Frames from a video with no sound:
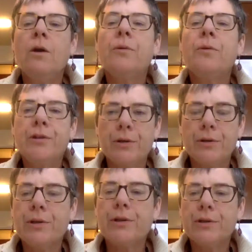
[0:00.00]

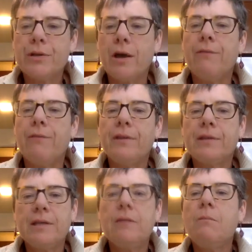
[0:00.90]
return to yourself.
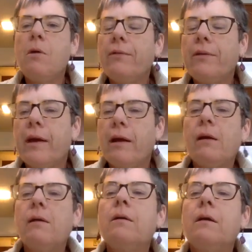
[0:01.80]
See them over
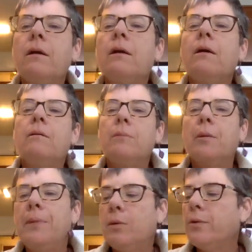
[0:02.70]
there,
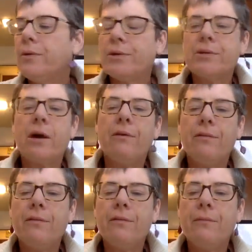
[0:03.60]
but be with
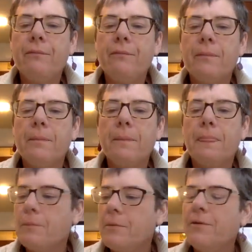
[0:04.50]
yourself.
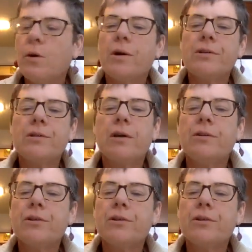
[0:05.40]
Be focused on